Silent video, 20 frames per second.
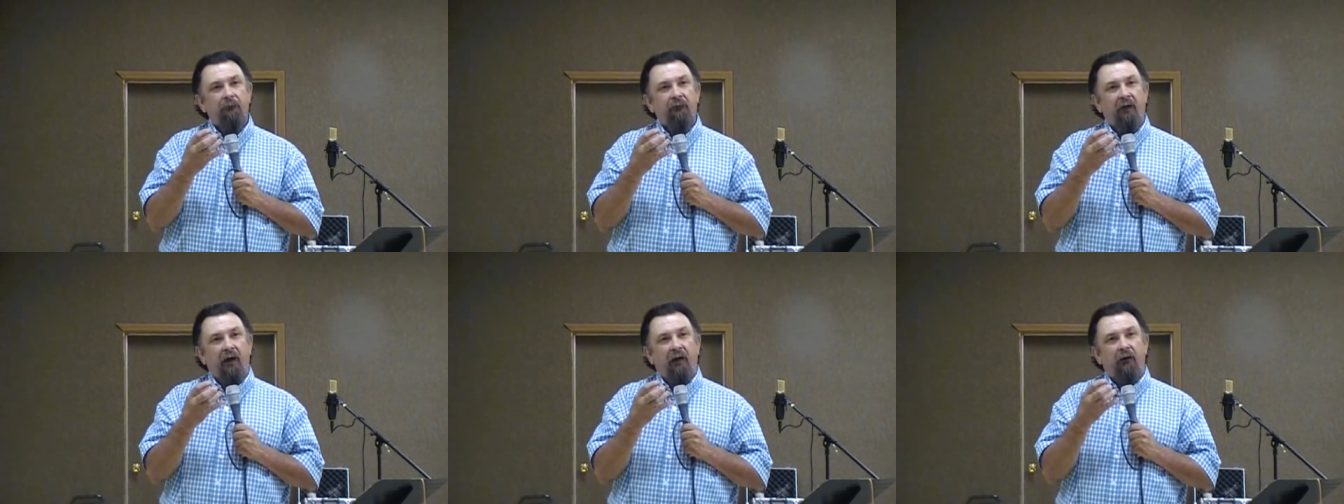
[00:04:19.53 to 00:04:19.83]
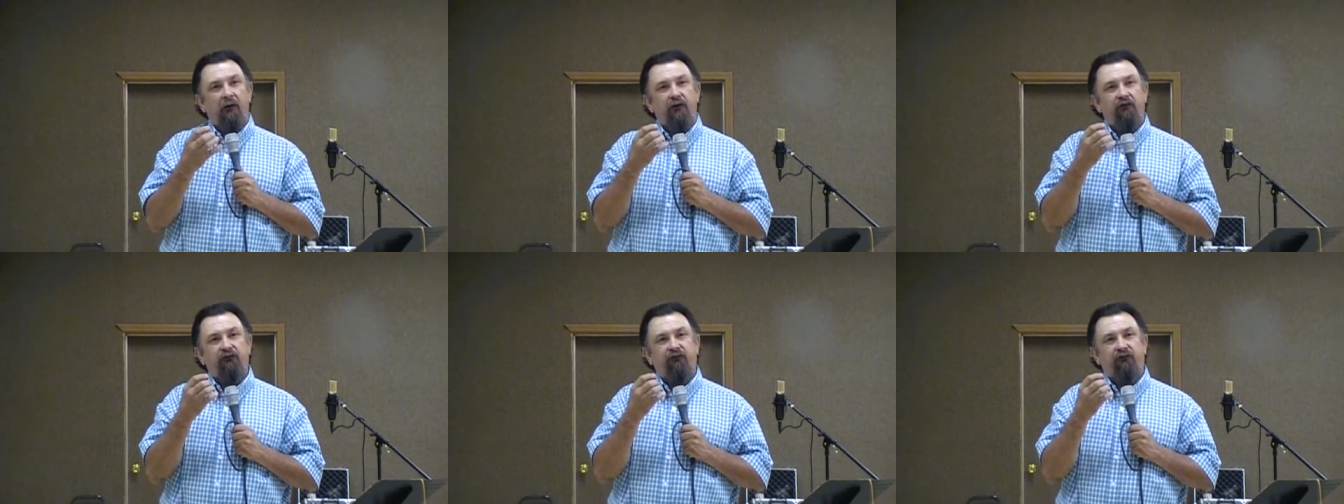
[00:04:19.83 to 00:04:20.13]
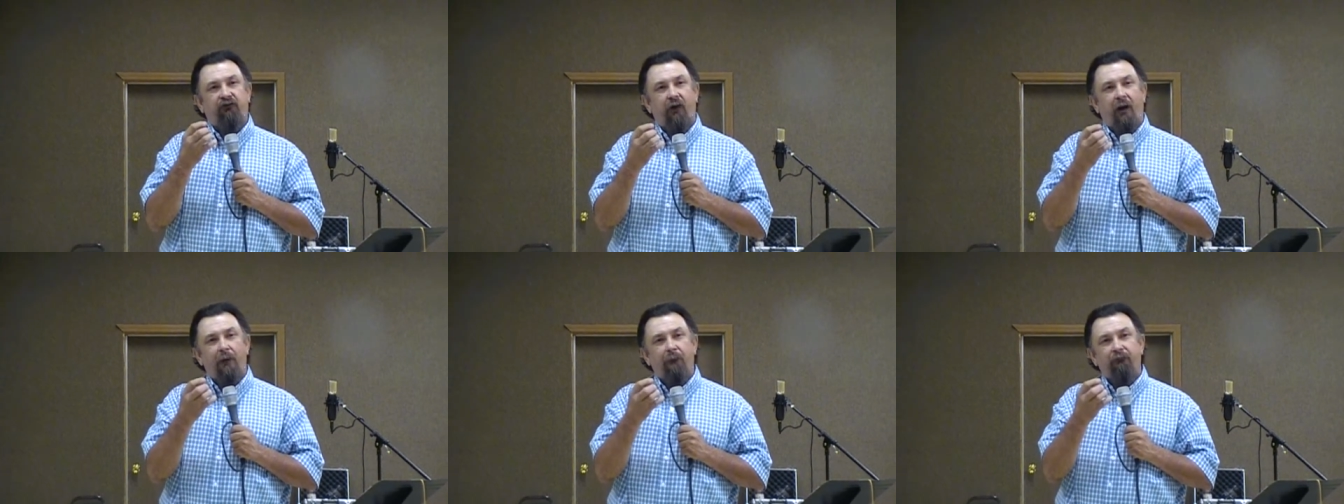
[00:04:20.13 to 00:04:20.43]
that are
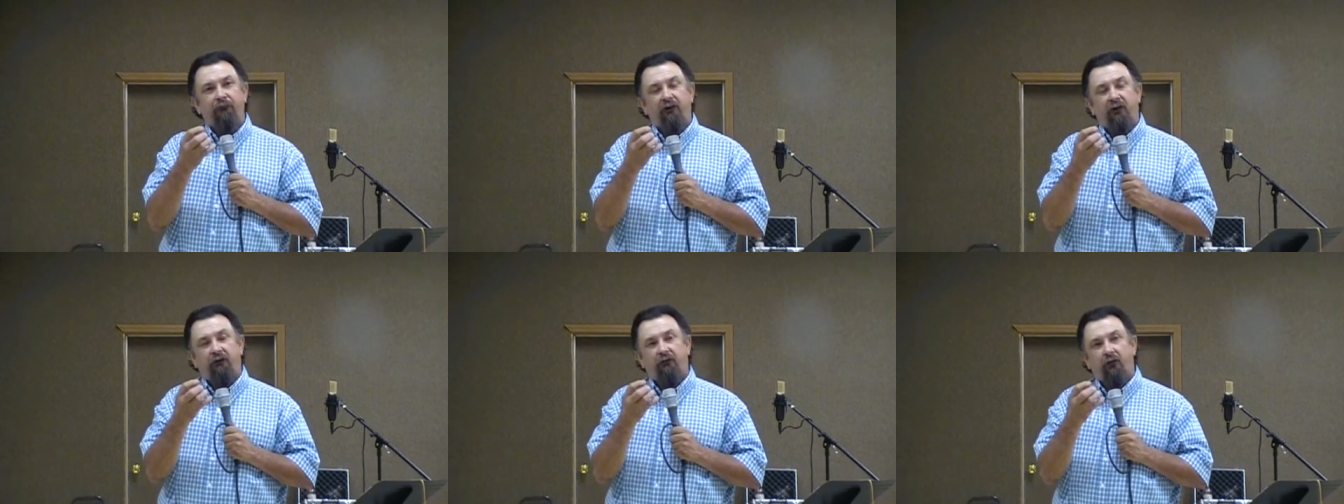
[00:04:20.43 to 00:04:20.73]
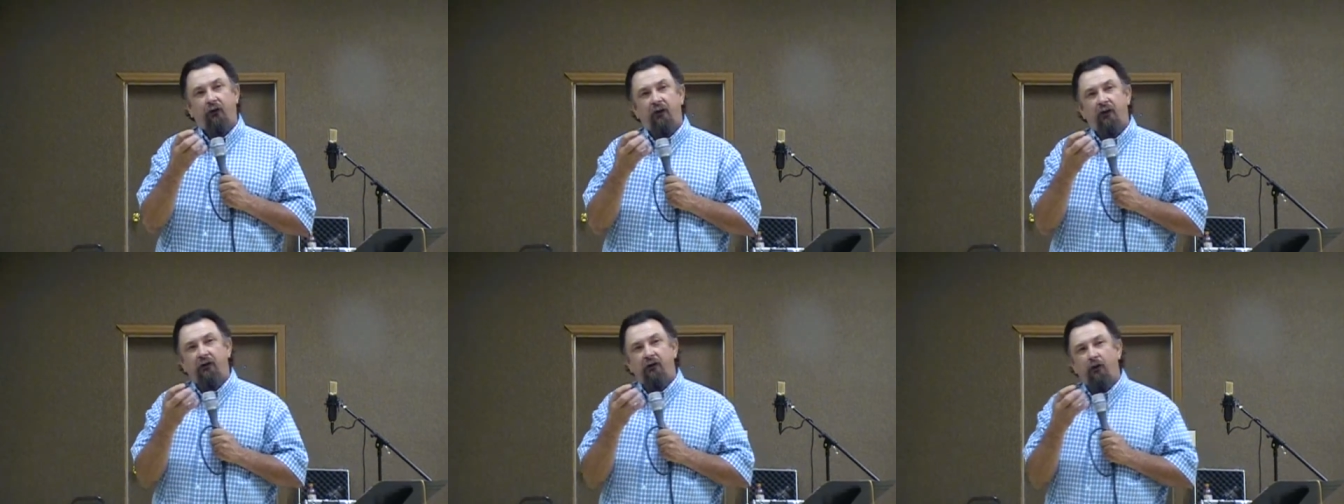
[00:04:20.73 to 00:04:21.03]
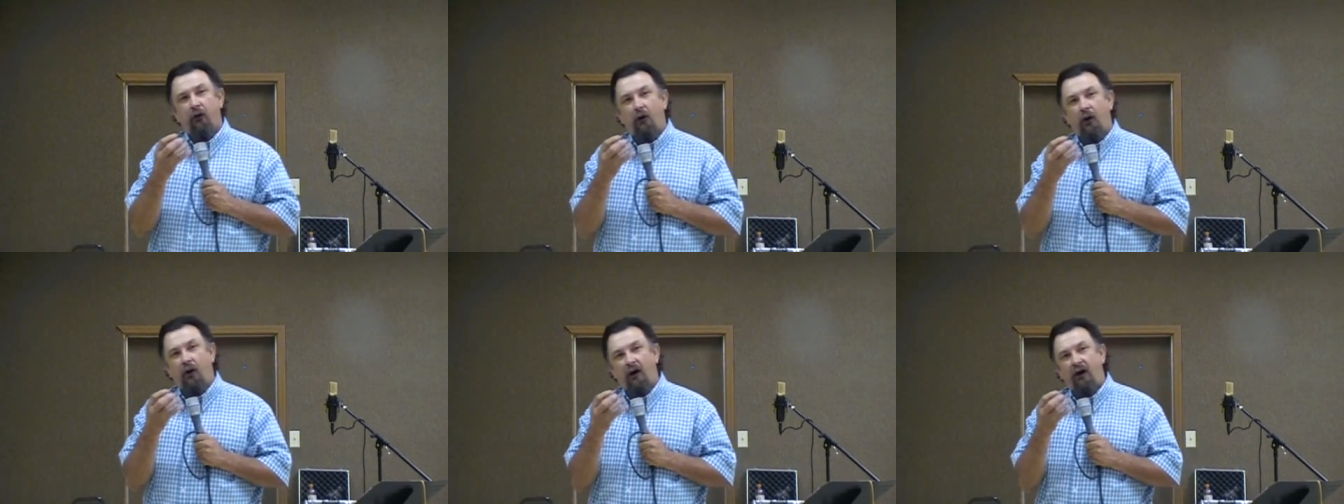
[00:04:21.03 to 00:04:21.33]
subject
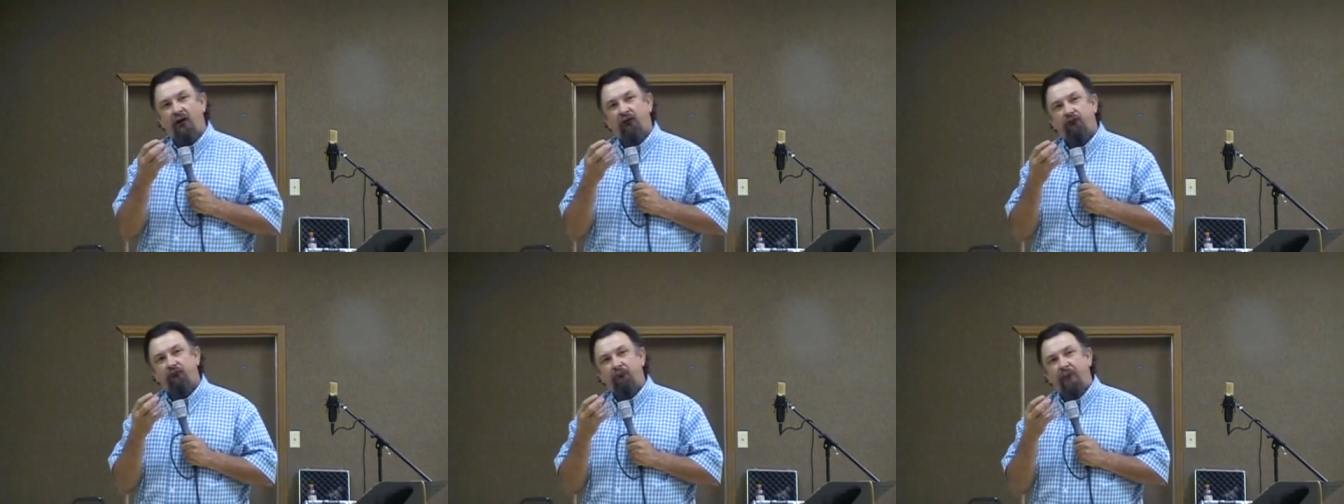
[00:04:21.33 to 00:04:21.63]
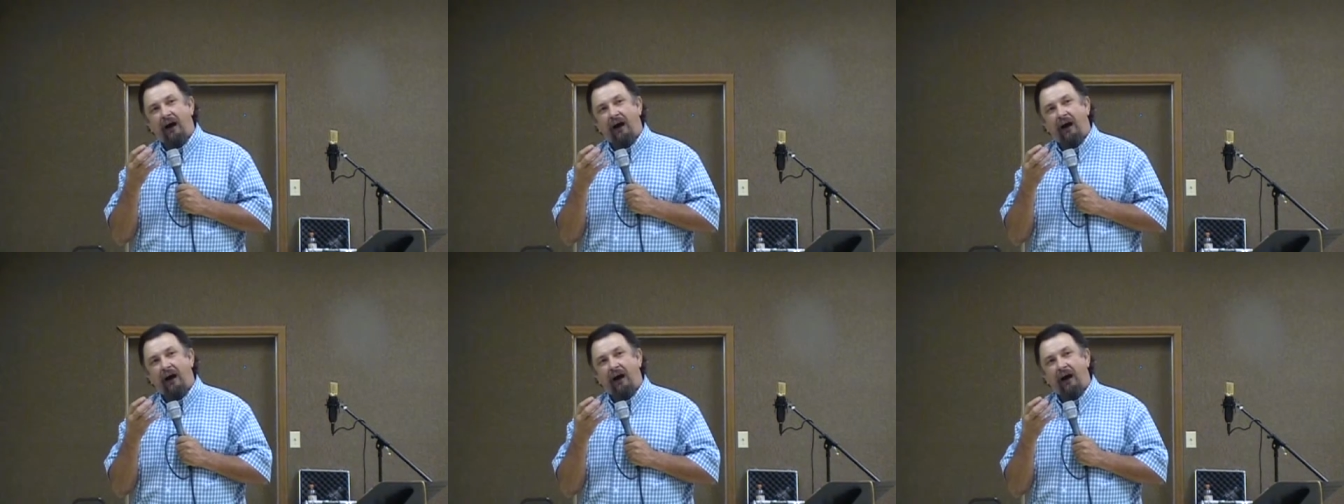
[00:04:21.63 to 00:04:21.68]
unto us